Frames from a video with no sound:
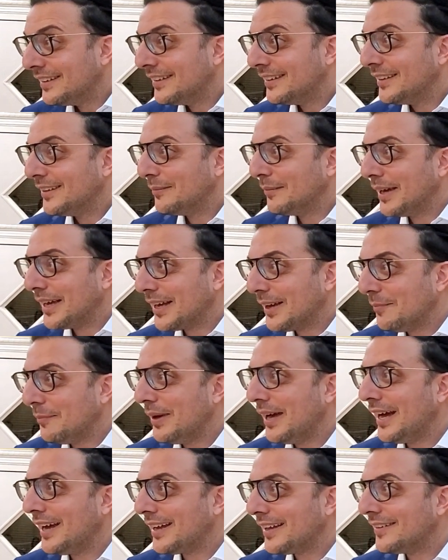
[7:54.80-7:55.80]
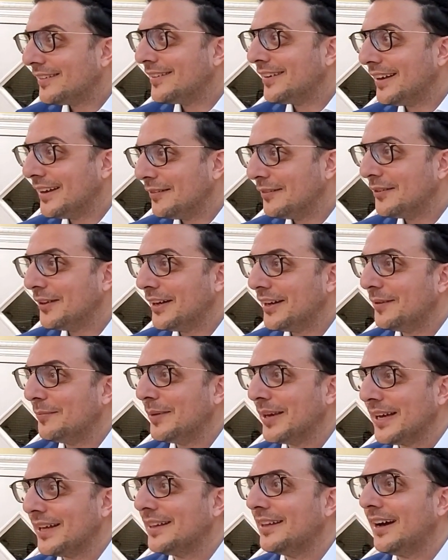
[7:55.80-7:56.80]
You might come back and say, even though I didn't
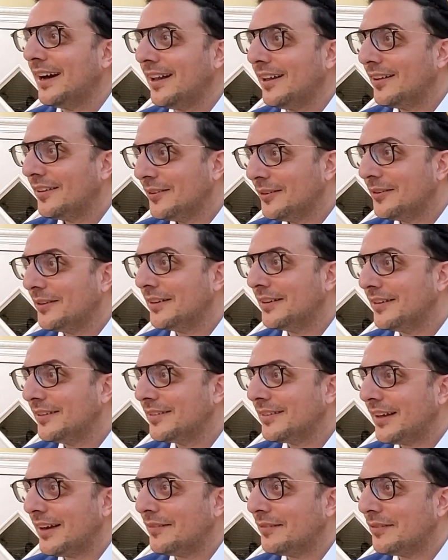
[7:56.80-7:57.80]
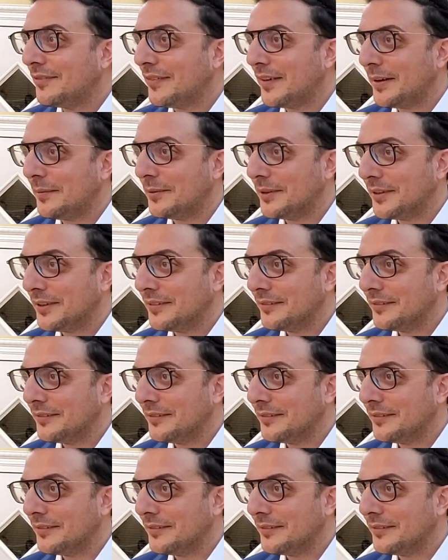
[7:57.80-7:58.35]
make $1, no, at least I have a family.